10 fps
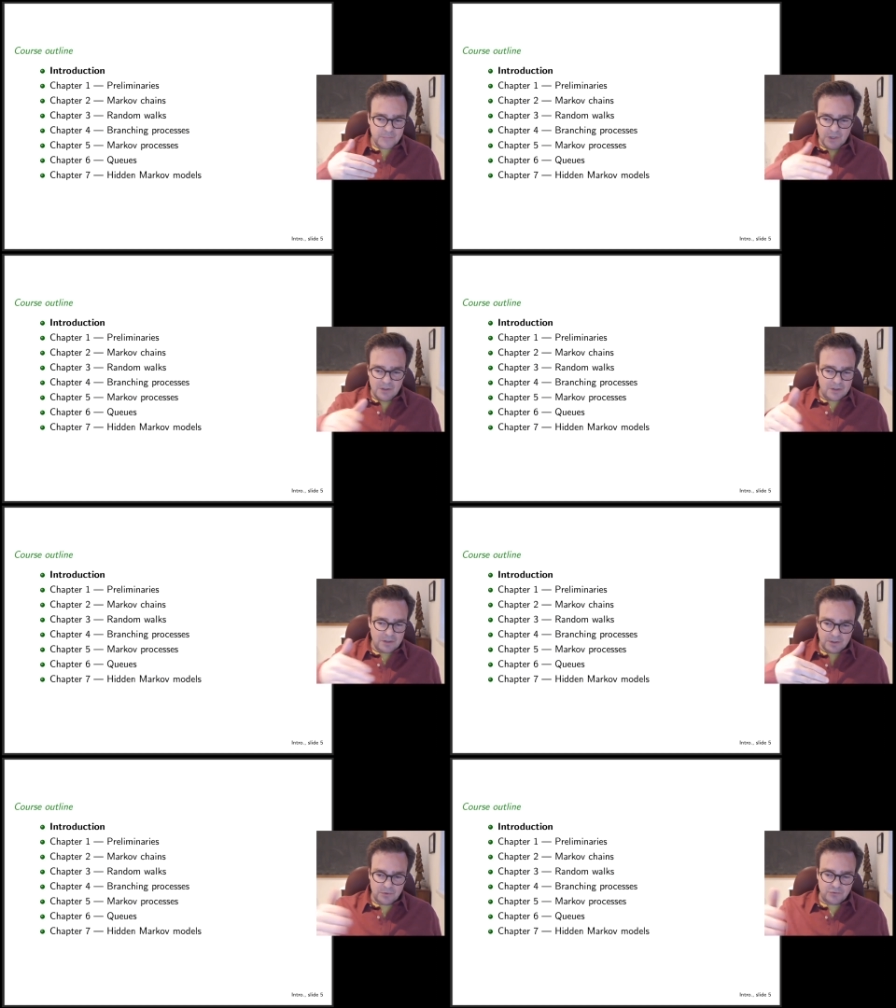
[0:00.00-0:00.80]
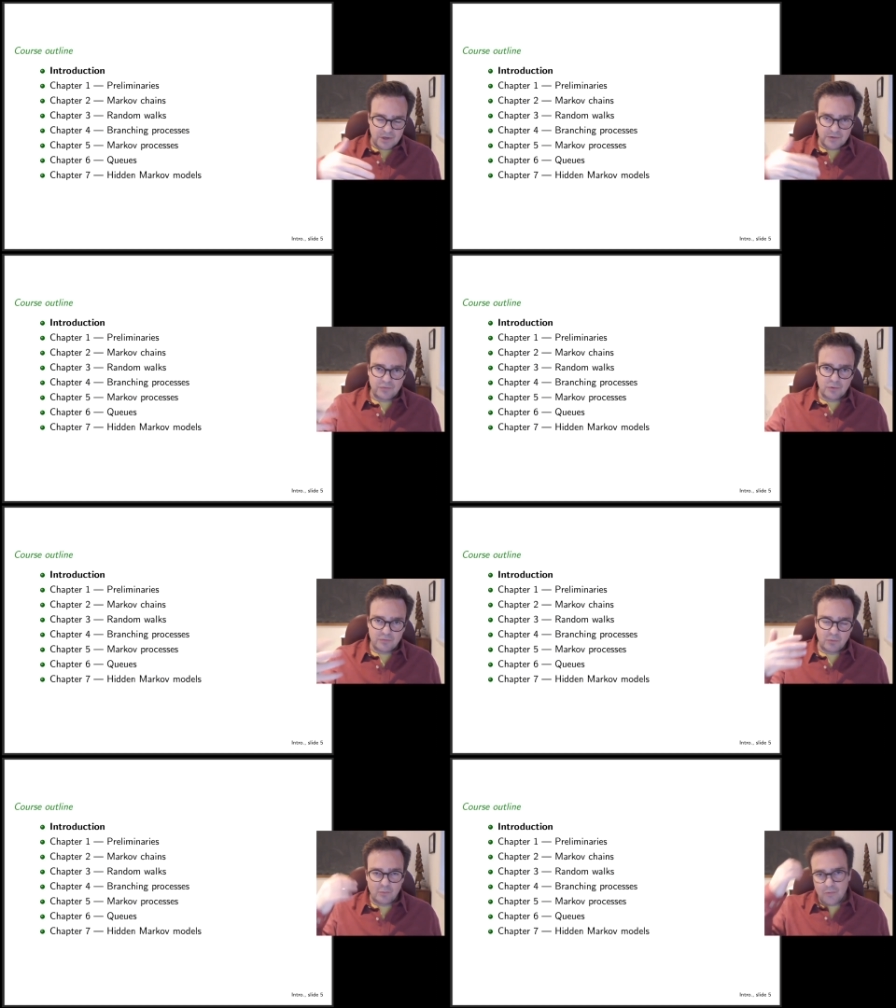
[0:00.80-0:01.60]
uh, I don't know,
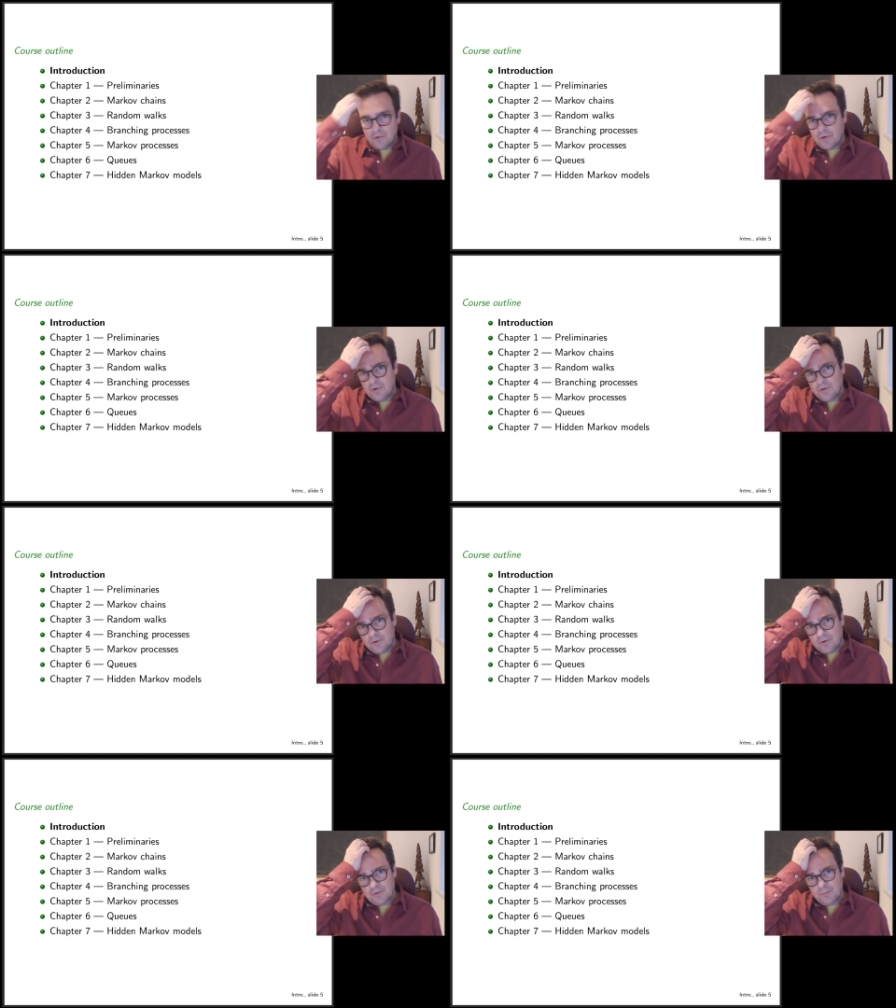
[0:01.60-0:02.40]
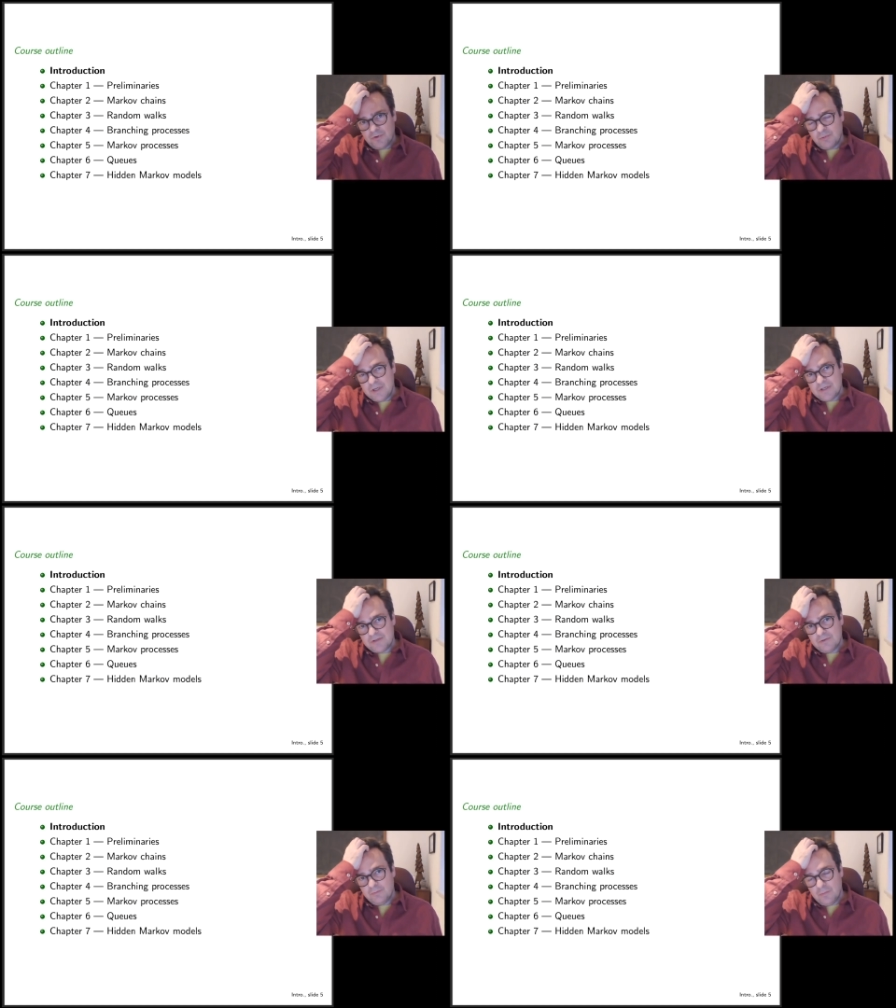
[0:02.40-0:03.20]
transformed from uh, uh, between
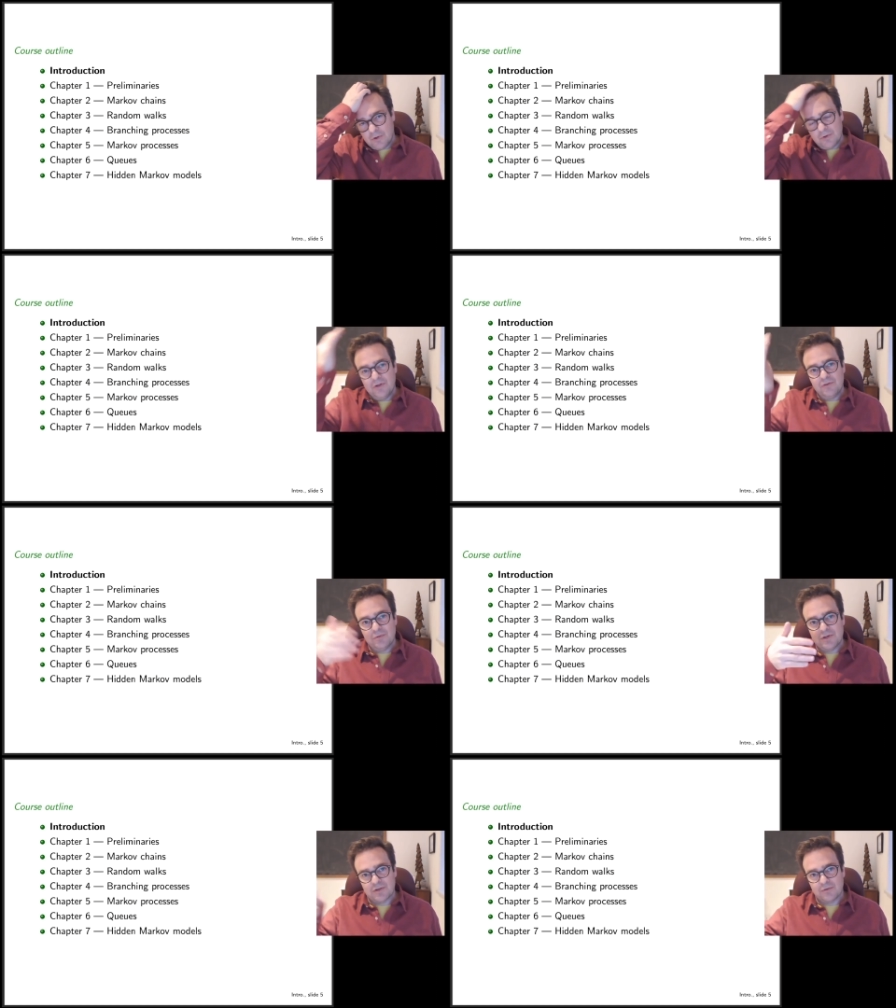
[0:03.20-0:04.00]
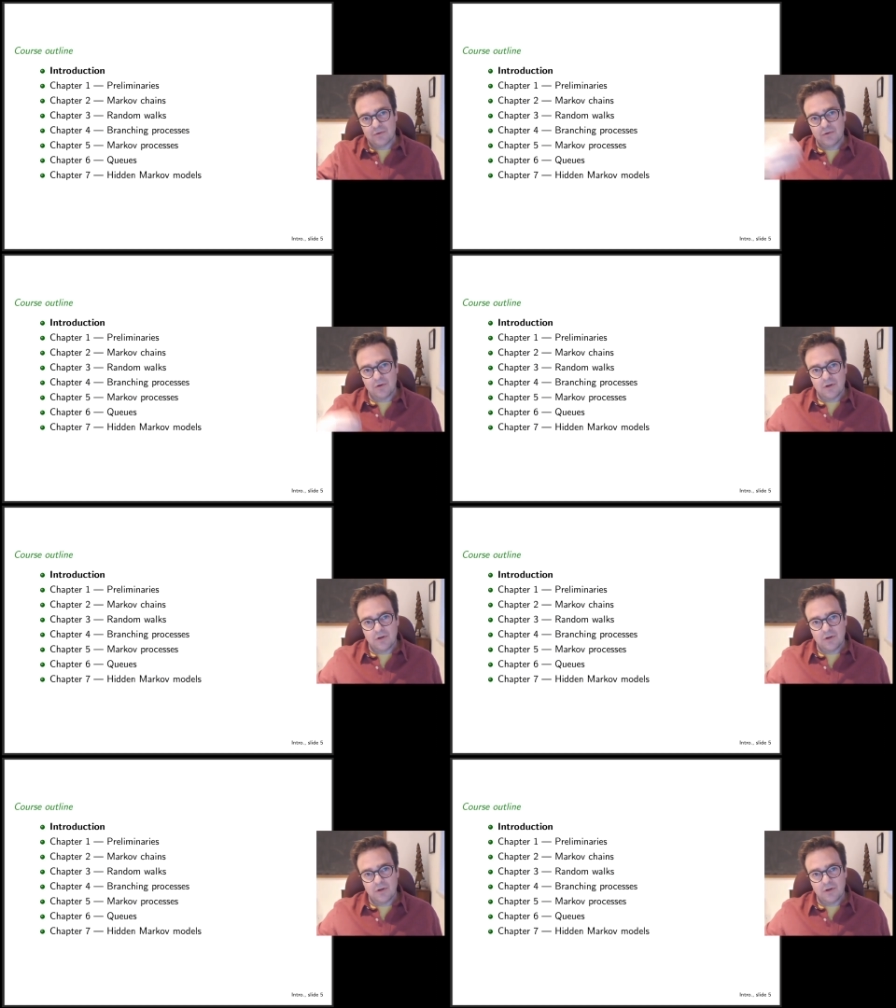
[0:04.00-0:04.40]
e uh, into each other.